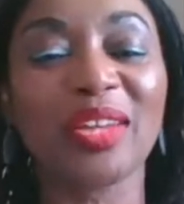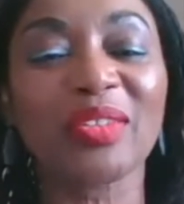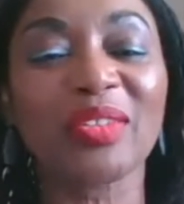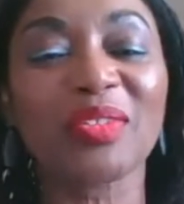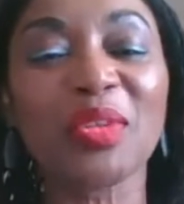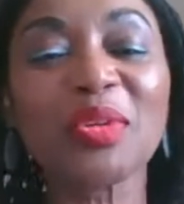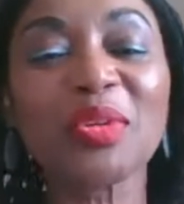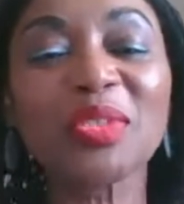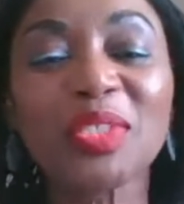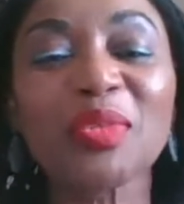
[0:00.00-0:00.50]

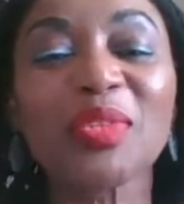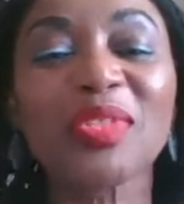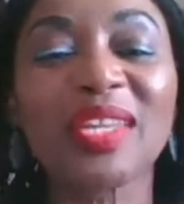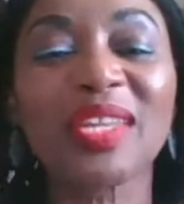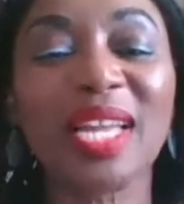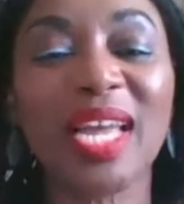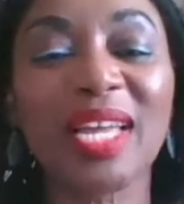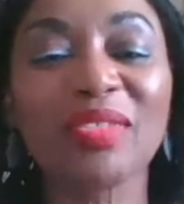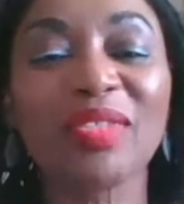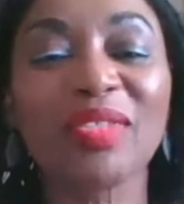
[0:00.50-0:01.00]
those 2
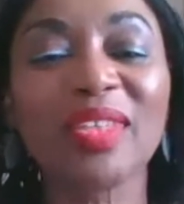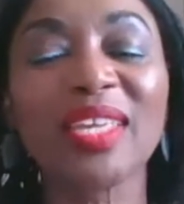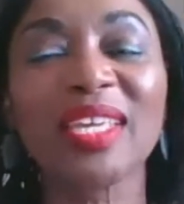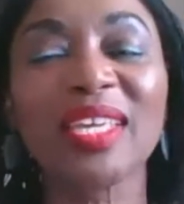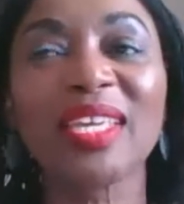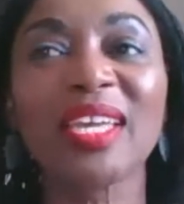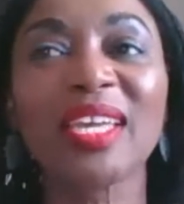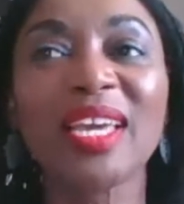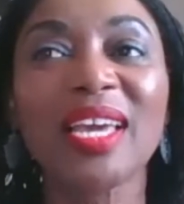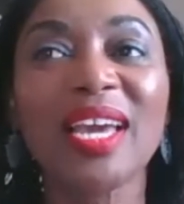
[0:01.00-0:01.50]
things I
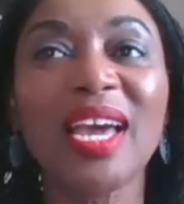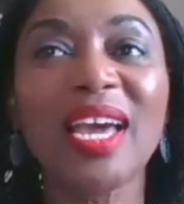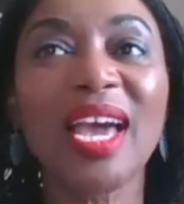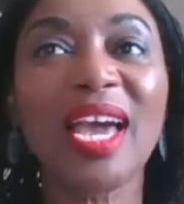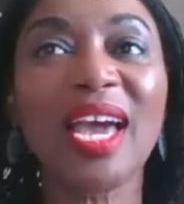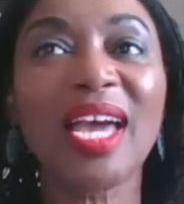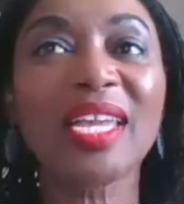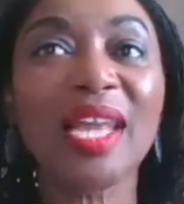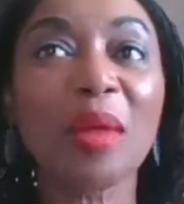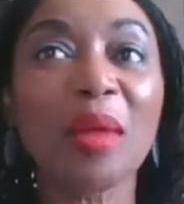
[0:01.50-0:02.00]
think,
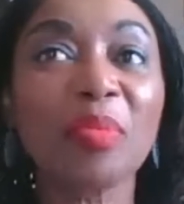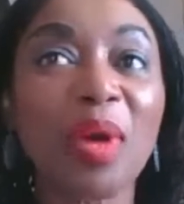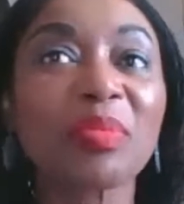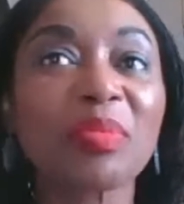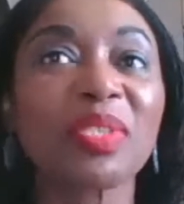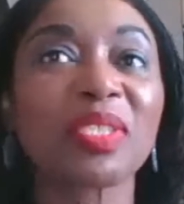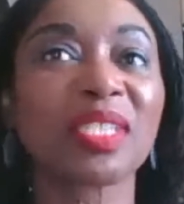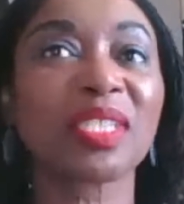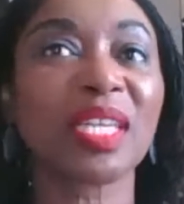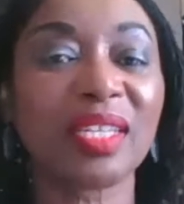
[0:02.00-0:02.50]
and I'll probably
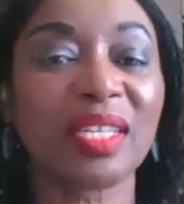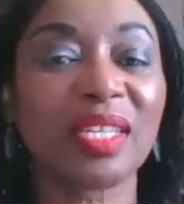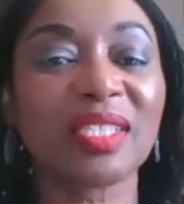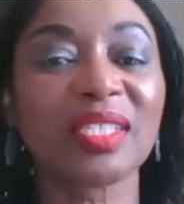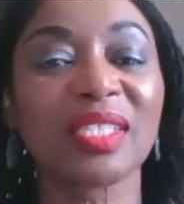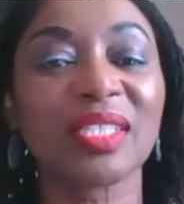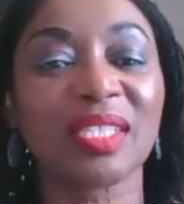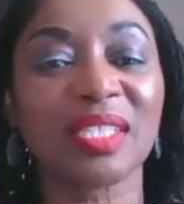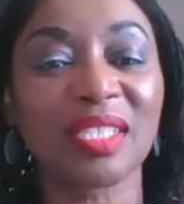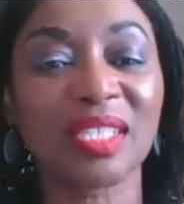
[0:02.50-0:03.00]
say this
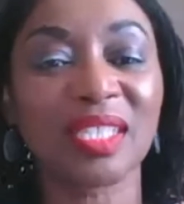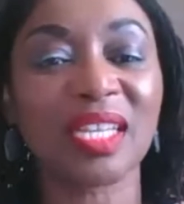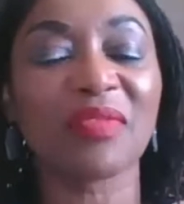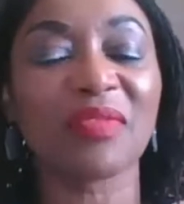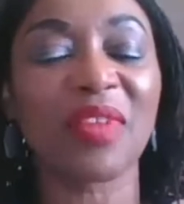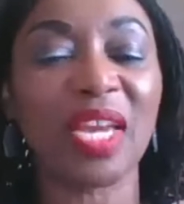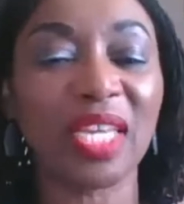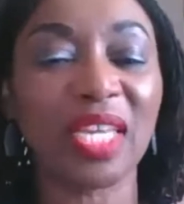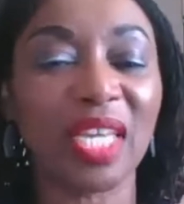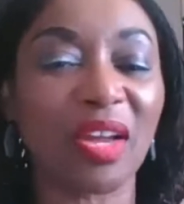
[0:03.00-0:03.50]
is stuff
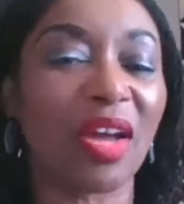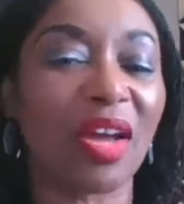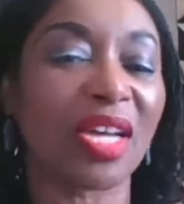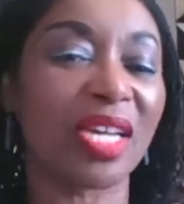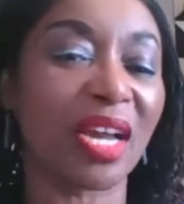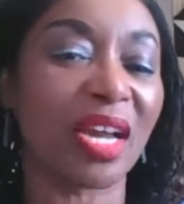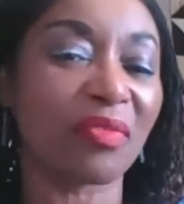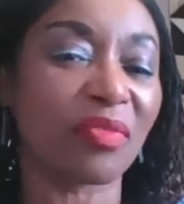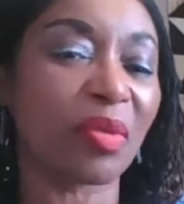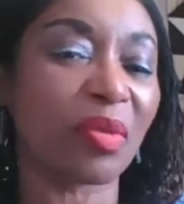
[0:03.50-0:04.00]
I
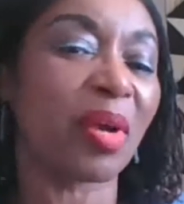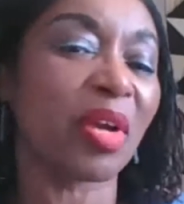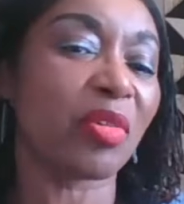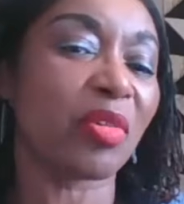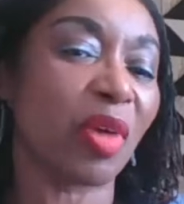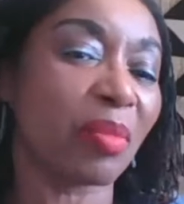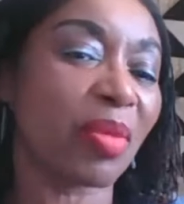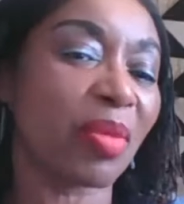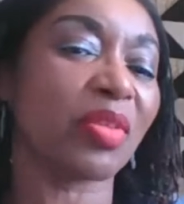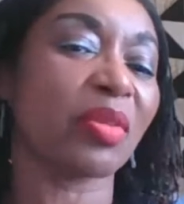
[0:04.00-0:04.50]
got from my
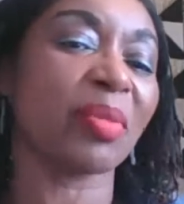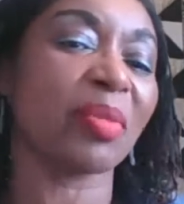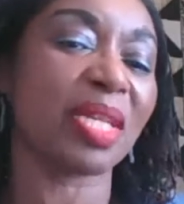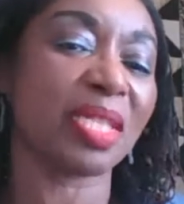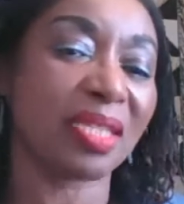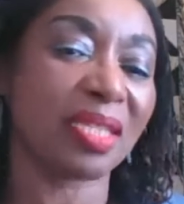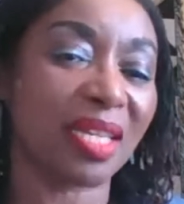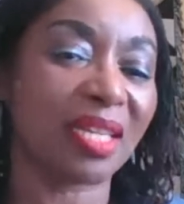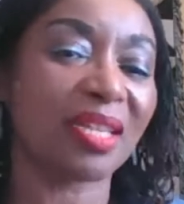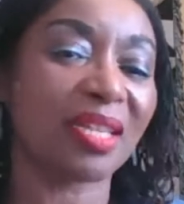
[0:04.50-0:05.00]
grandmother
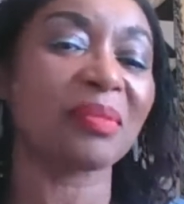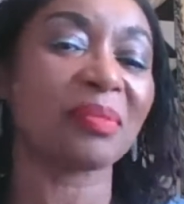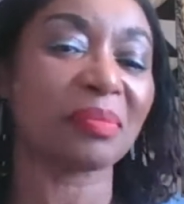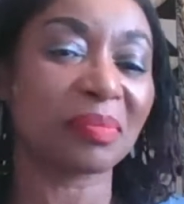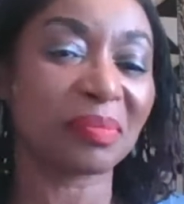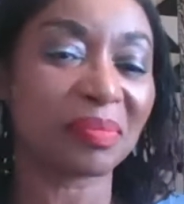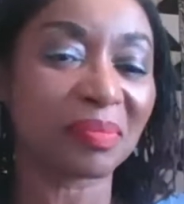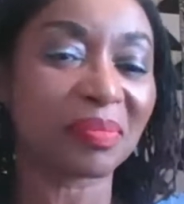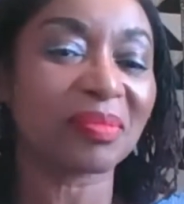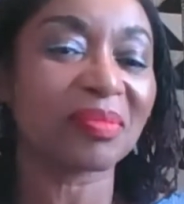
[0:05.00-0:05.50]
Mansa.
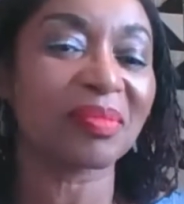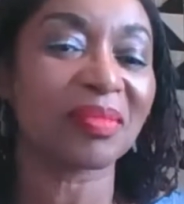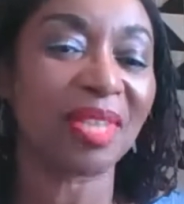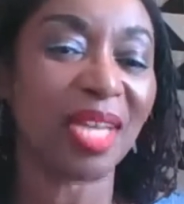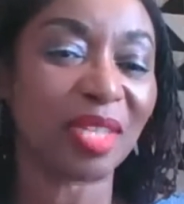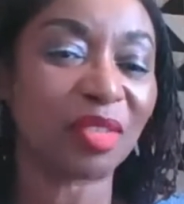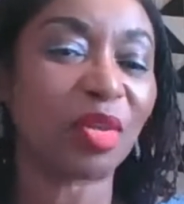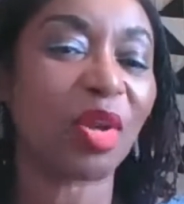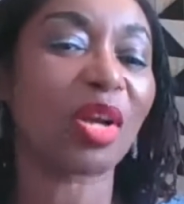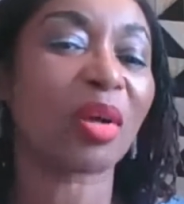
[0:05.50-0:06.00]

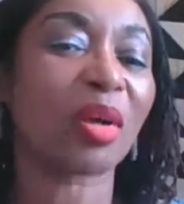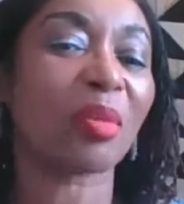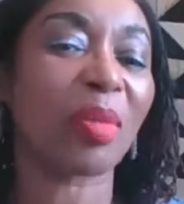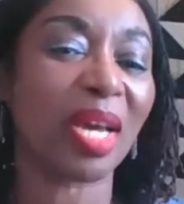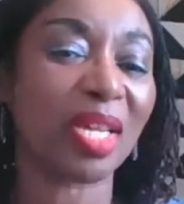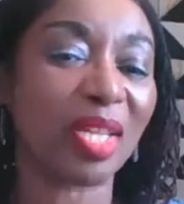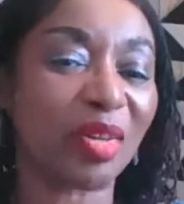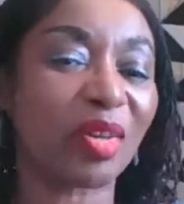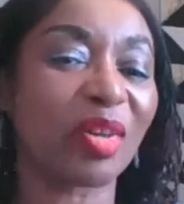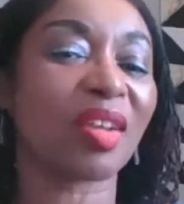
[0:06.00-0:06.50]
I talk about
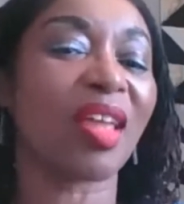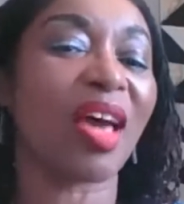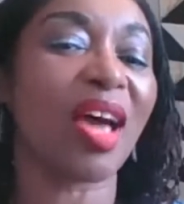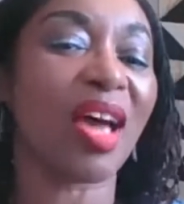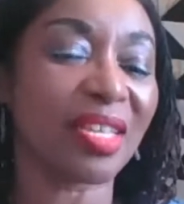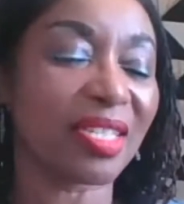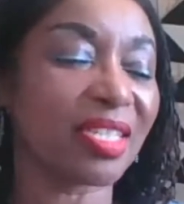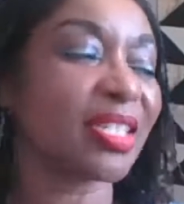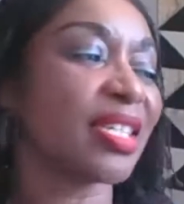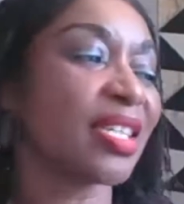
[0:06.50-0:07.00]
her a
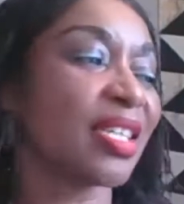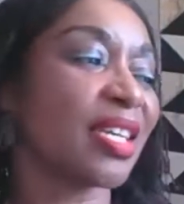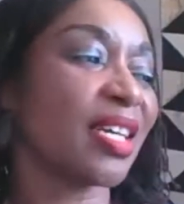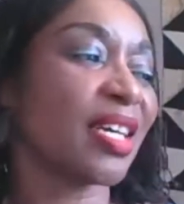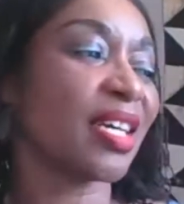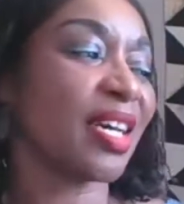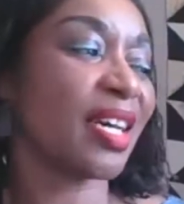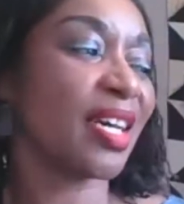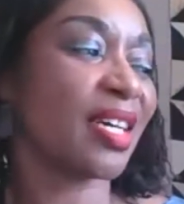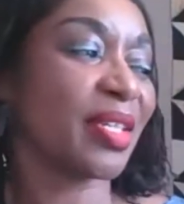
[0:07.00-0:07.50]
lot.
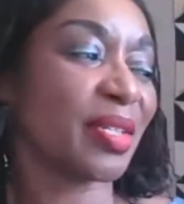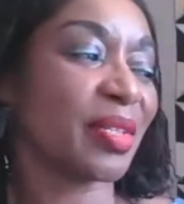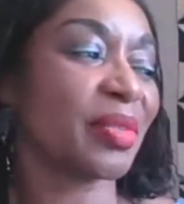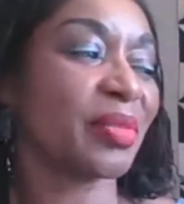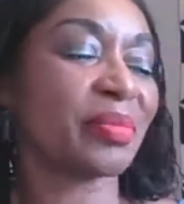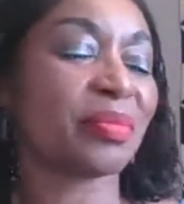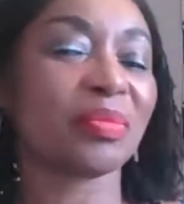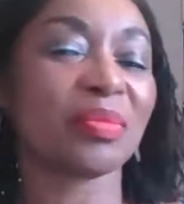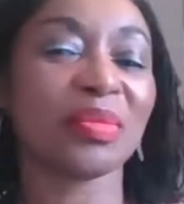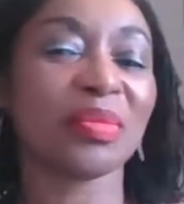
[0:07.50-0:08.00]

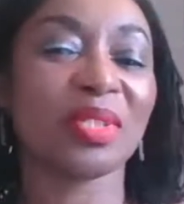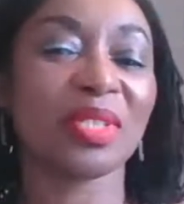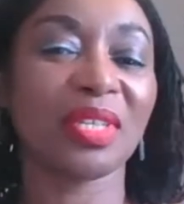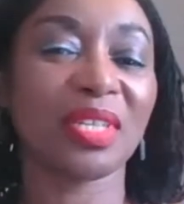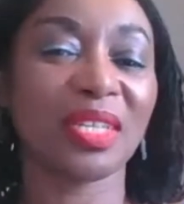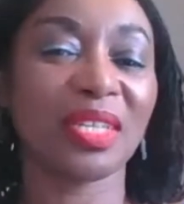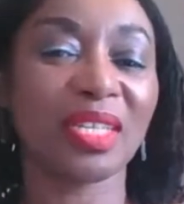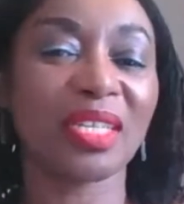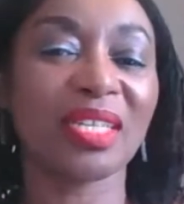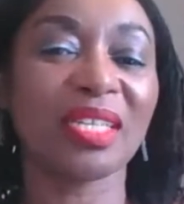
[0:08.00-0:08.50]
Um,
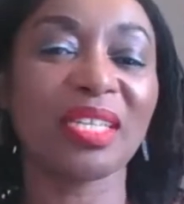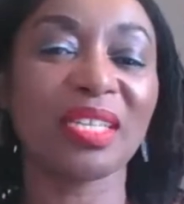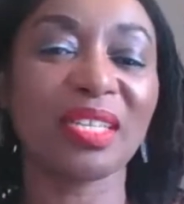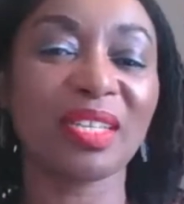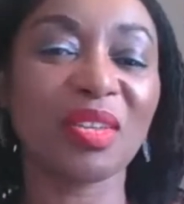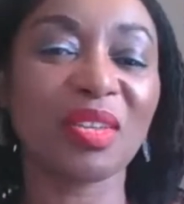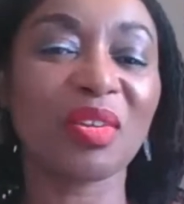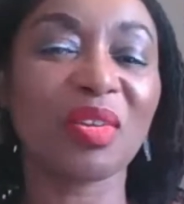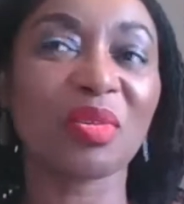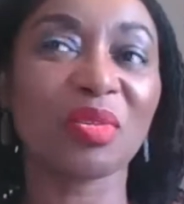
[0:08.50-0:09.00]

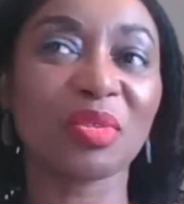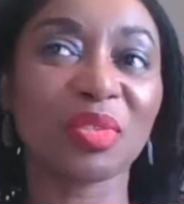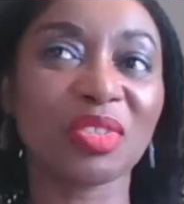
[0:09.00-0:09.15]
and